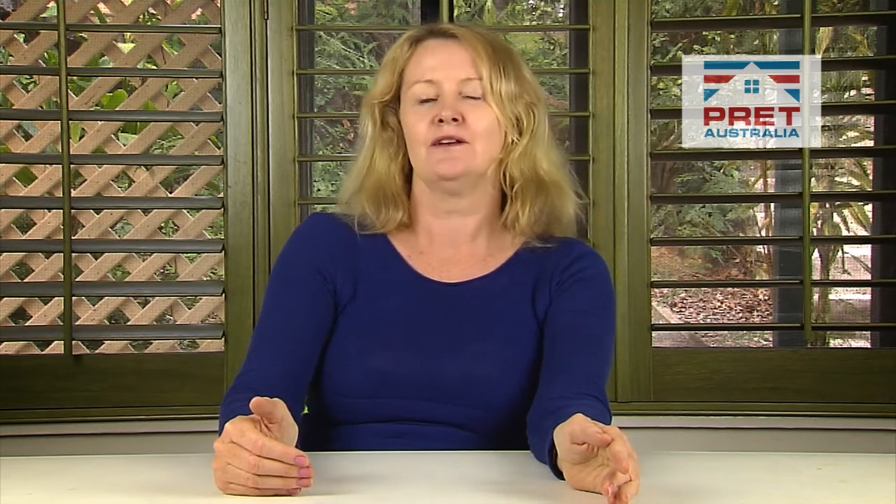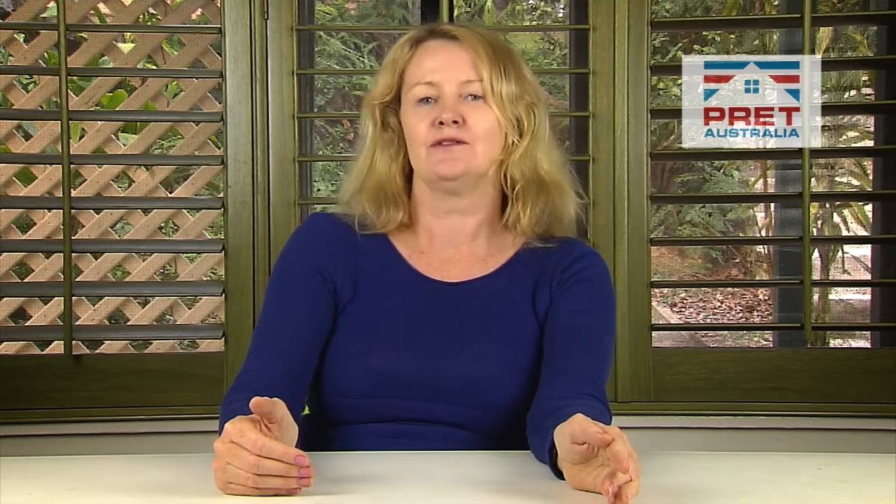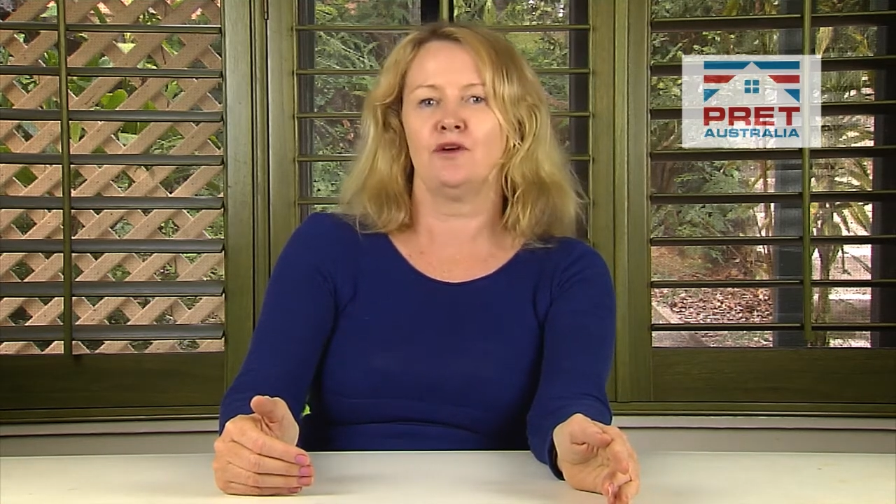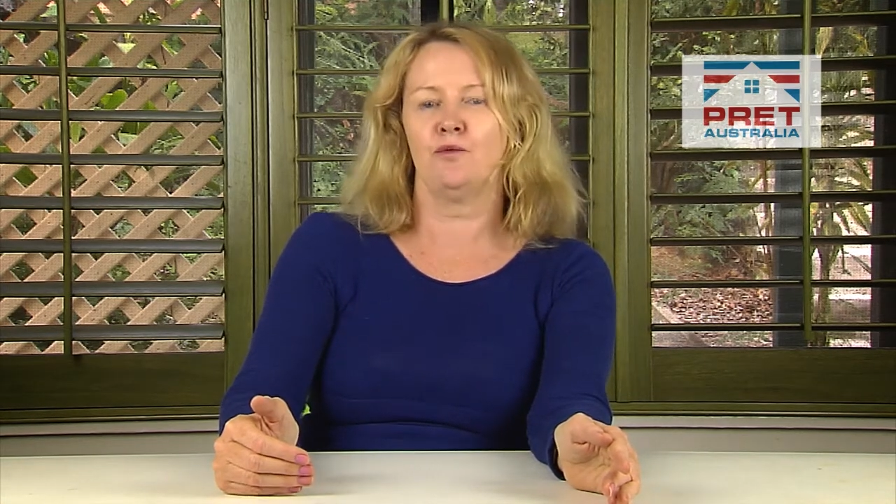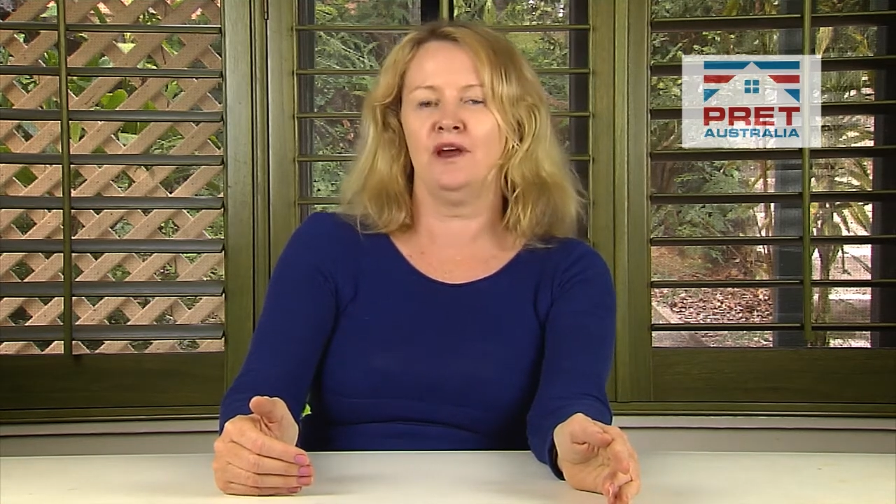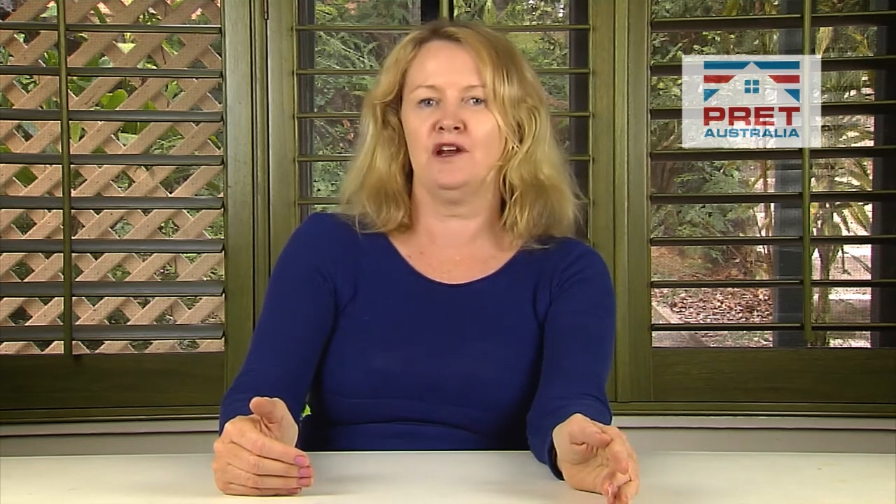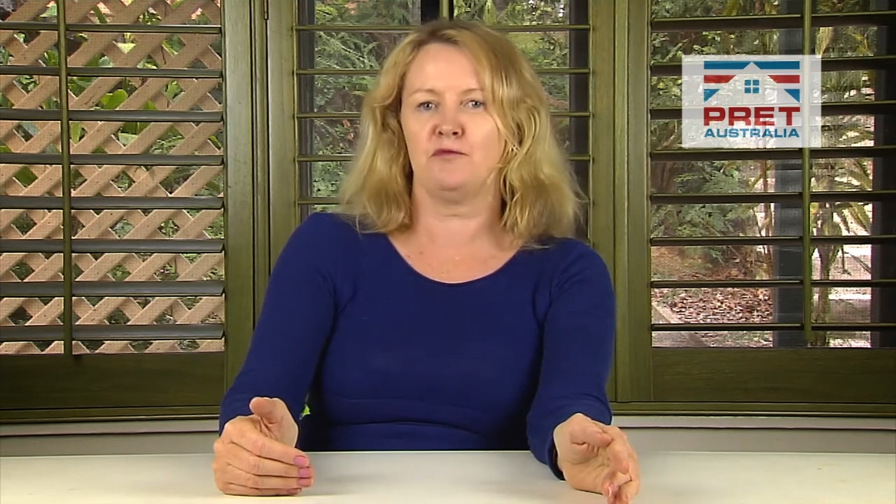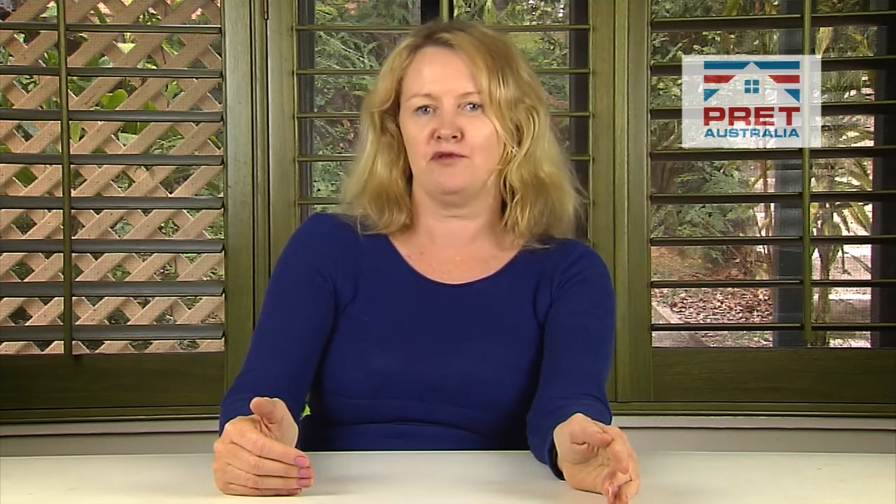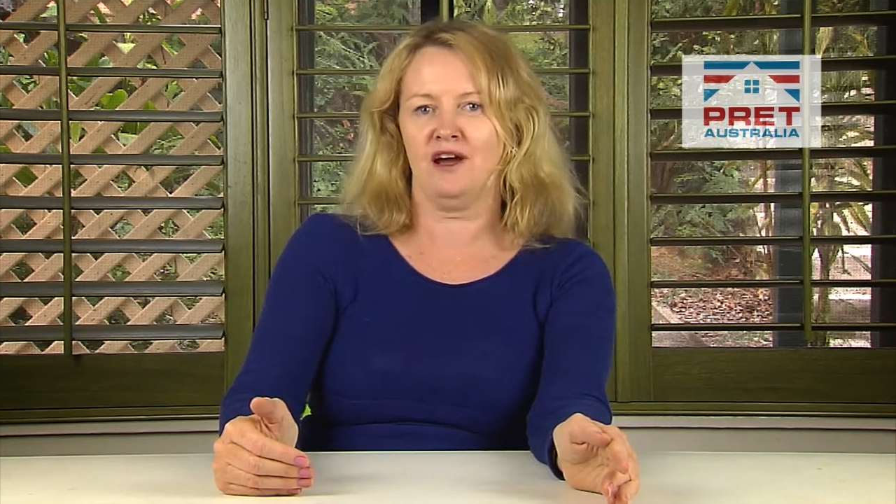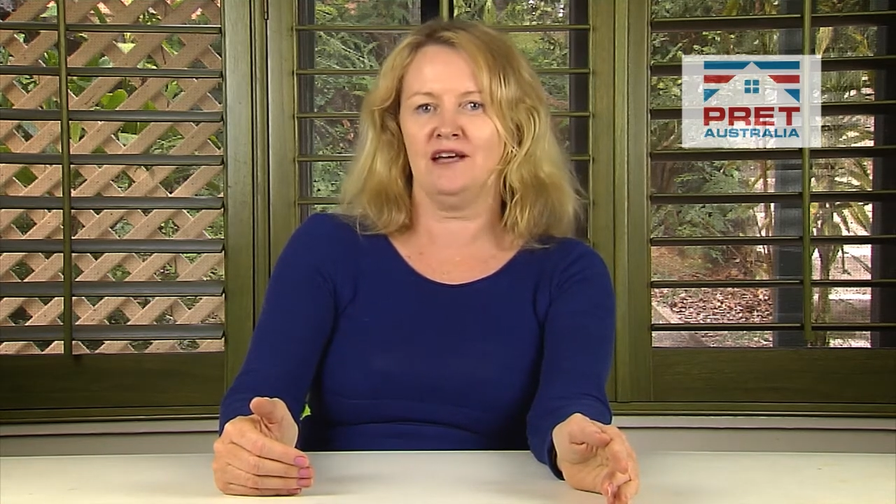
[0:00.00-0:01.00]
So when
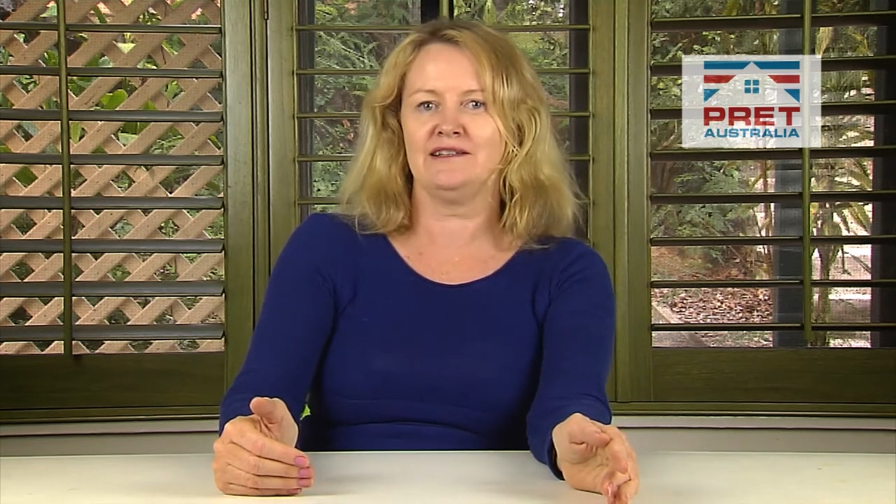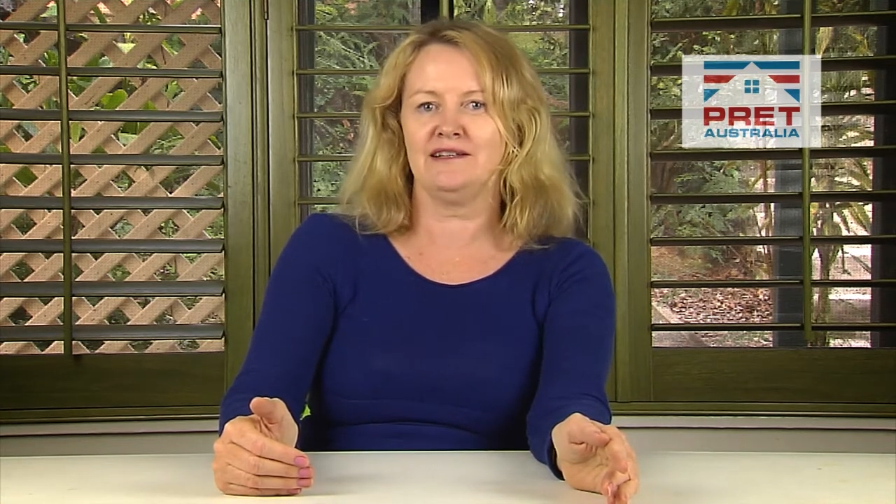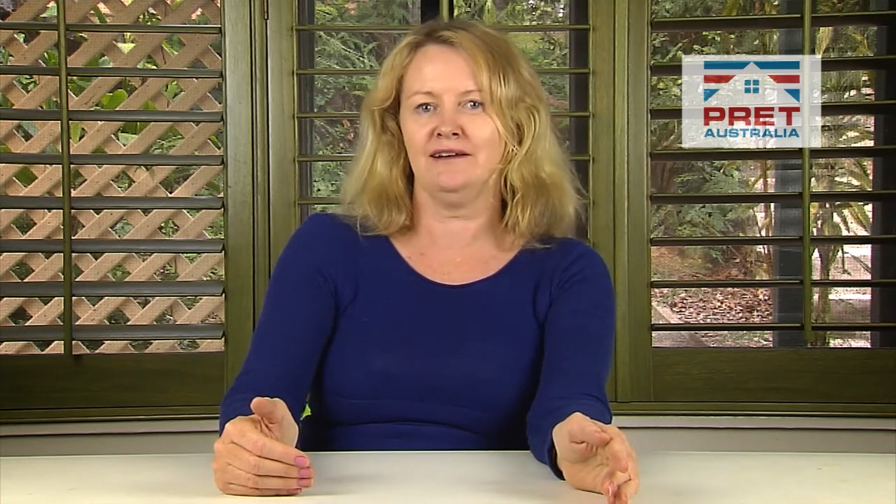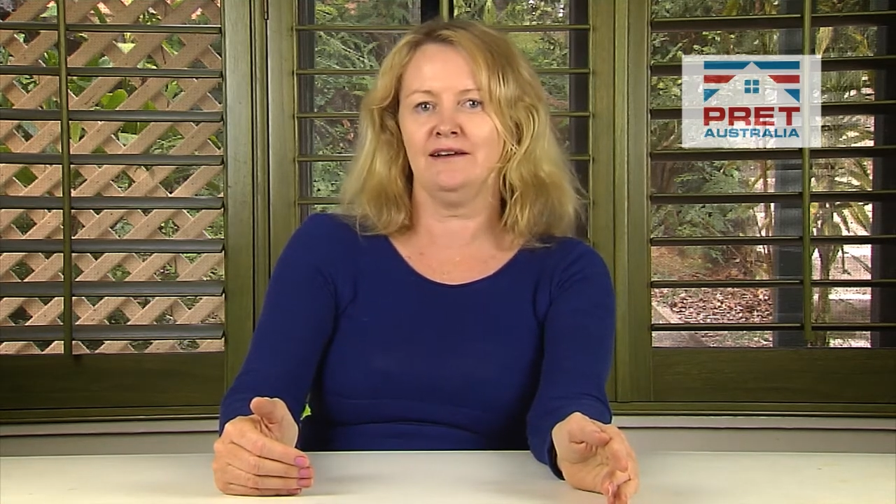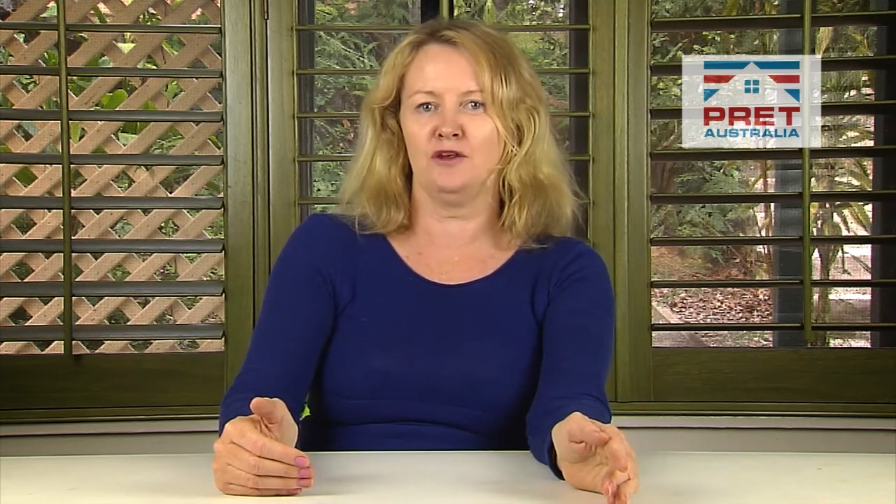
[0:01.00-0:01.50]
appraising it,